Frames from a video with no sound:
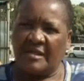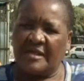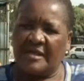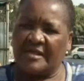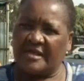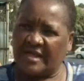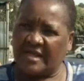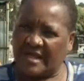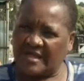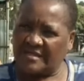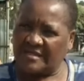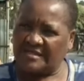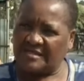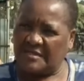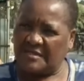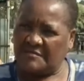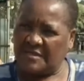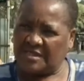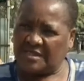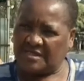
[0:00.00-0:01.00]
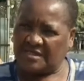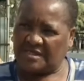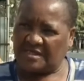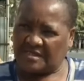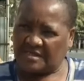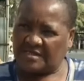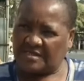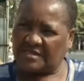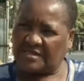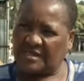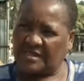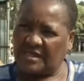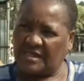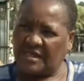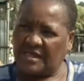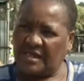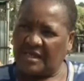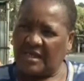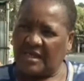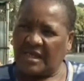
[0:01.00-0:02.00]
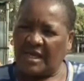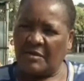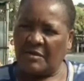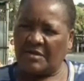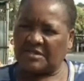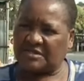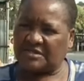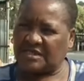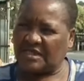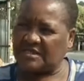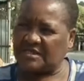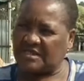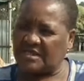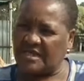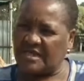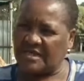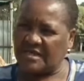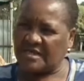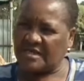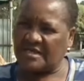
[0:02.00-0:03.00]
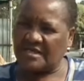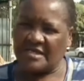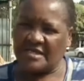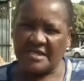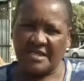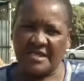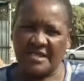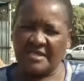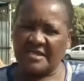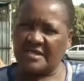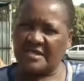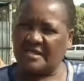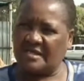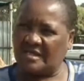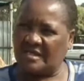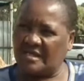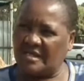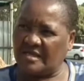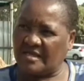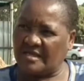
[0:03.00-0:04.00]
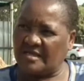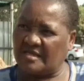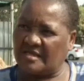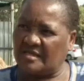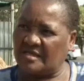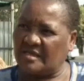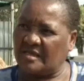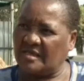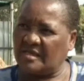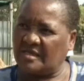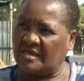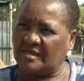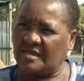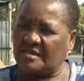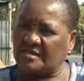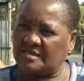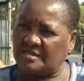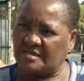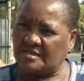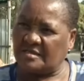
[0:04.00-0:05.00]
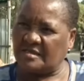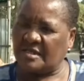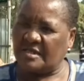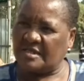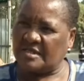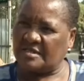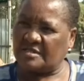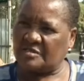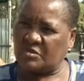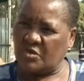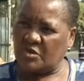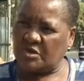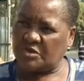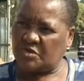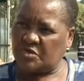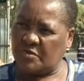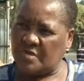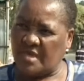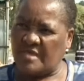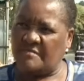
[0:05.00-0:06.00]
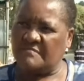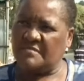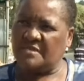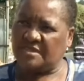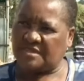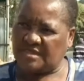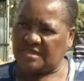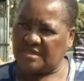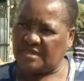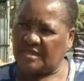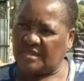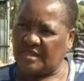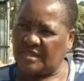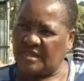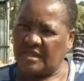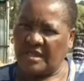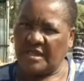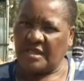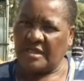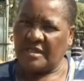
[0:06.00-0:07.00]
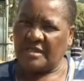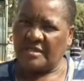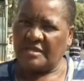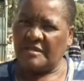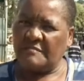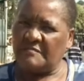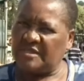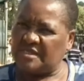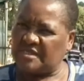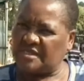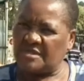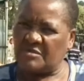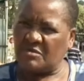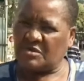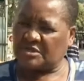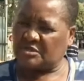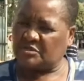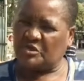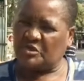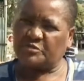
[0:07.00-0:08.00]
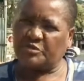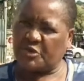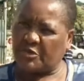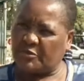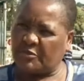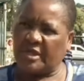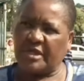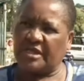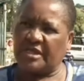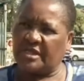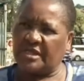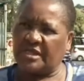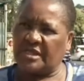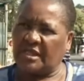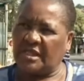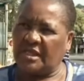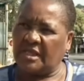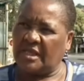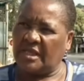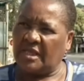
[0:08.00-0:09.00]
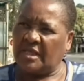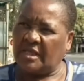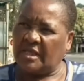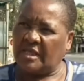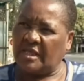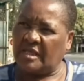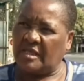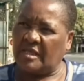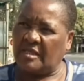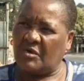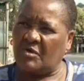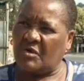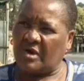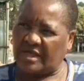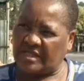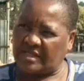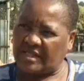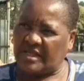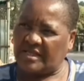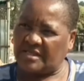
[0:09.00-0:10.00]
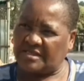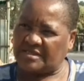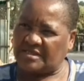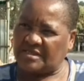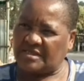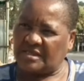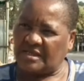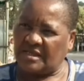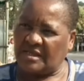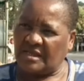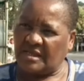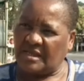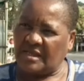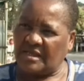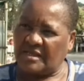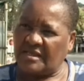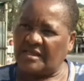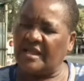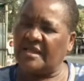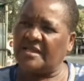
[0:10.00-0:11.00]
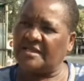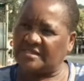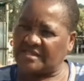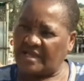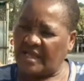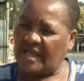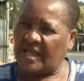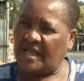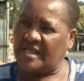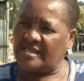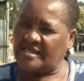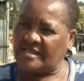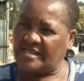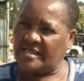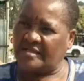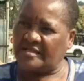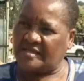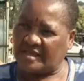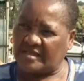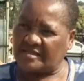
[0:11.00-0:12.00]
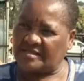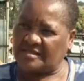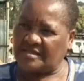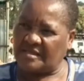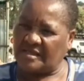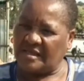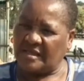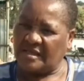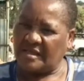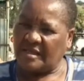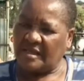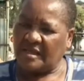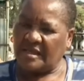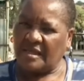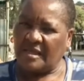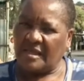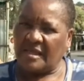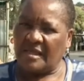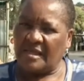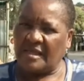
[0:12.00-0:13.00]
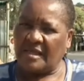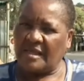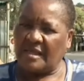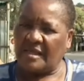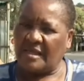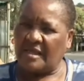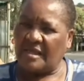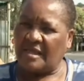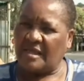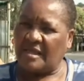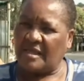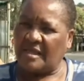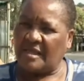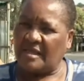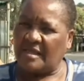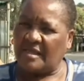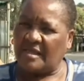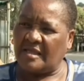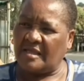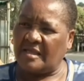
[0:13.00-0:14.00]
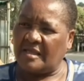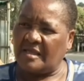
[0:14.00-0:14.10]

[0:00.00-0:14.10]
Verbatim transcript: regarding the meetings, I was just hearing, hearing, hearing that there is going to be a meeting. The meeting was not properly eh, organized. Later, I hear that uh, the,